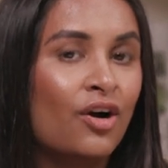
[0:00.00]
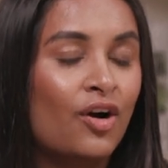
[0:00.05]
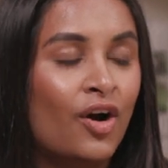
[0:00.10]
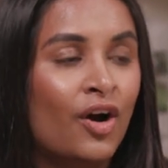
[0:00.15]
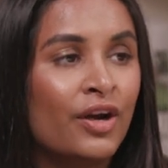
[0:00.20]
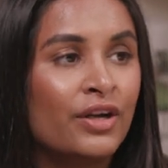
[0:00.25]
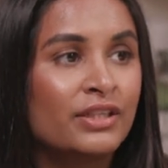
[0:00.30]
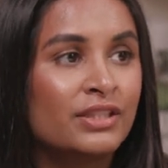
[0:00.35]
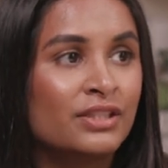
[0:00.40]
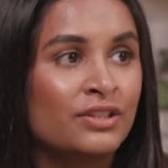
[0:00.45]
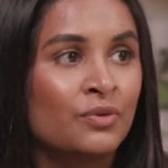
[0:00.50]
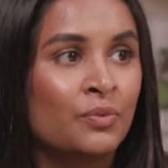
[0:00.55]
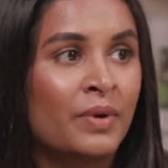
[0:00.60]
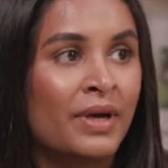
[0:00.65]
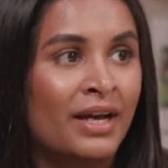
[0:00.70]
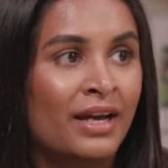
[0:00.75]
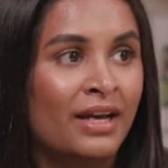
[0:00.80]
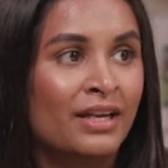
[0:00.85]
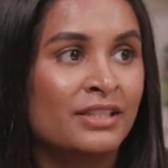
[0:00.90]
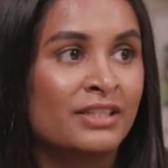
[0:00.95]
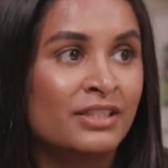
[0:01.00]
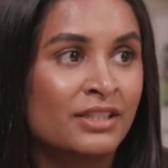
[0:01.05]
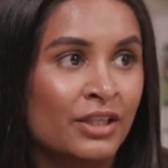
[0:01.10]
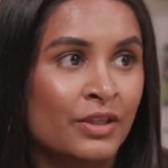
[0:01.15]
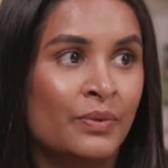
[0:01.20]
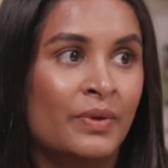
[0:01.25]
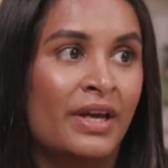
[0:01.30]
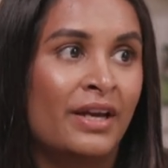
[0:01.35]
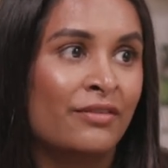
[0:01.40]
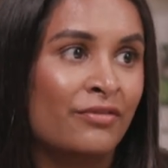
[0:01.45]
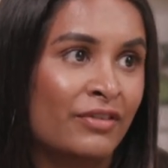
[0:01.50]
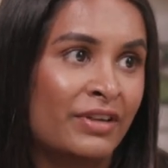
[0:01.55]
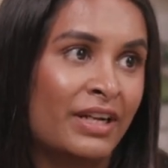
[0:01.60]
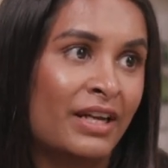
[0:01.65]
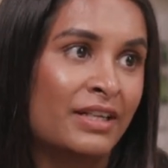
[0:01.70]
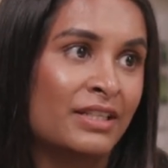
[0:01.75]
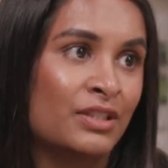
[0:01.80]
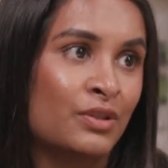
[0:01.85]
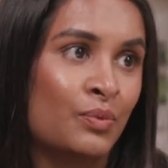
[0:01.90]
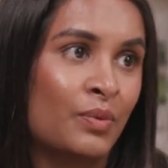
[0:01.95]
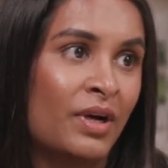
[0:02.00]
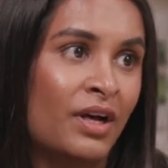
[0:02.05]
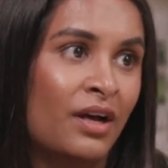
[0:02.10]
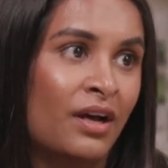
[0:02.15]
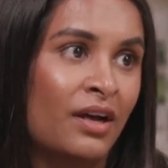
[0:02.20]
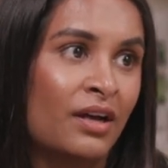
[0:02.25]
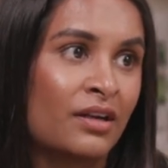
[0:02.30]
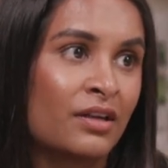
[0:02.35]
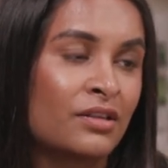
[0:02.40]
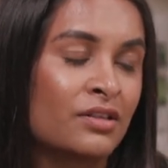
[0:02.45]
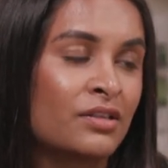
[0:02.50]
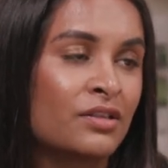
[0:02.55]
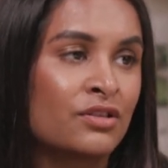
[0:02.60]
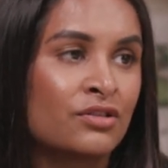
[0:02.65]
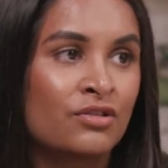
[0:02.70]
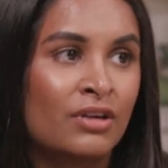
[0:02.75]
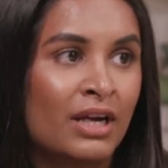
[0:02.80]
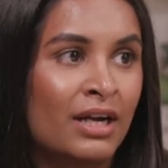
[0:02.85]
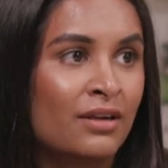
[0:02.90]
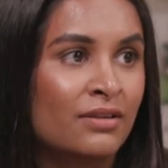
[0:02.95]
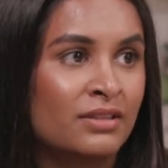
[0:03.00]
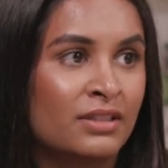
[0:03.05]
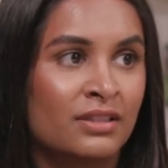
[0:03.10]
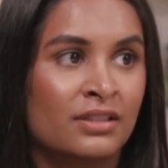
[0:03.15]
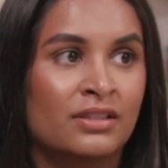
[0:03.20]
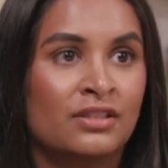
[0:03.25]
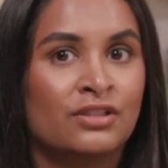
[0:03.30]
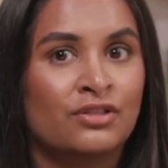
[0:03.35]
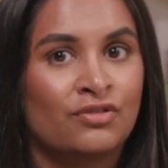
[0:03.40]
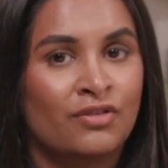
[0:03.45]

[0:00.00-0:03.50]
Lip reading: I used to wear a suit every day to work, trousers,